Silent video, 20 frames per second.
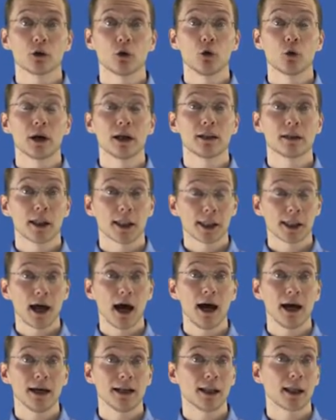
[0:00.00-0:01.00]
who can
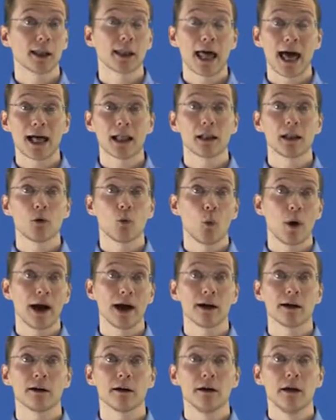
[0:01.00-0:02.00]
decide exactly
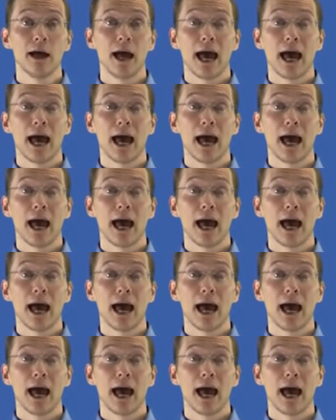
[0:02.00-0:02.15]
where